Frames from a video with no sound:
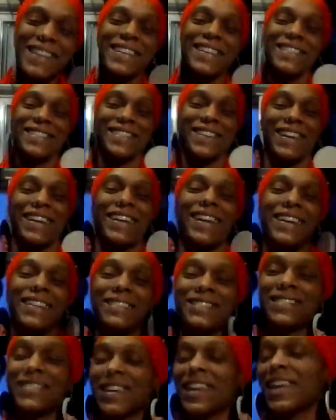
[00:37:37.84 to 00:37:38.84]
Sorry,
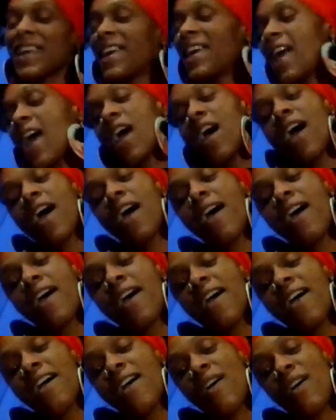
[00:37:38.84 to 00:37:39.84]
guys.
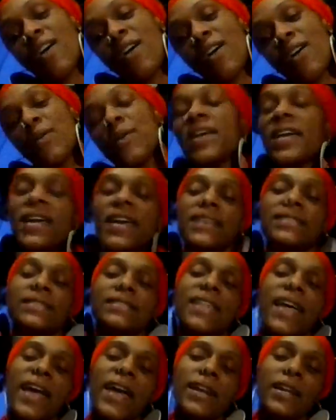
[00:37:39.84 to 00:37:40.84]
Oh, it's
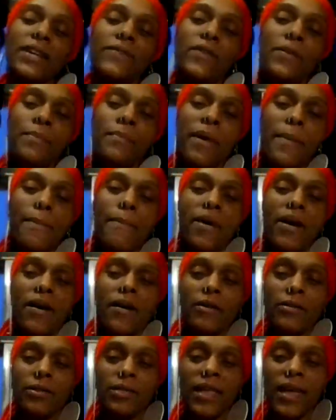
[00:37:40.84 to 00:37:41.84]
not even my
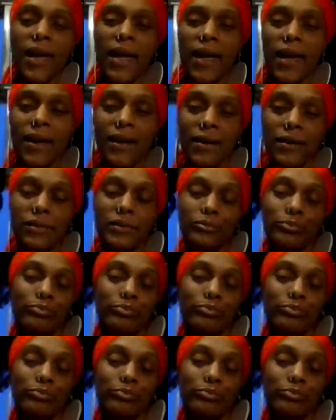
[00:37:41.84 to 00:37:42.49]
birthday.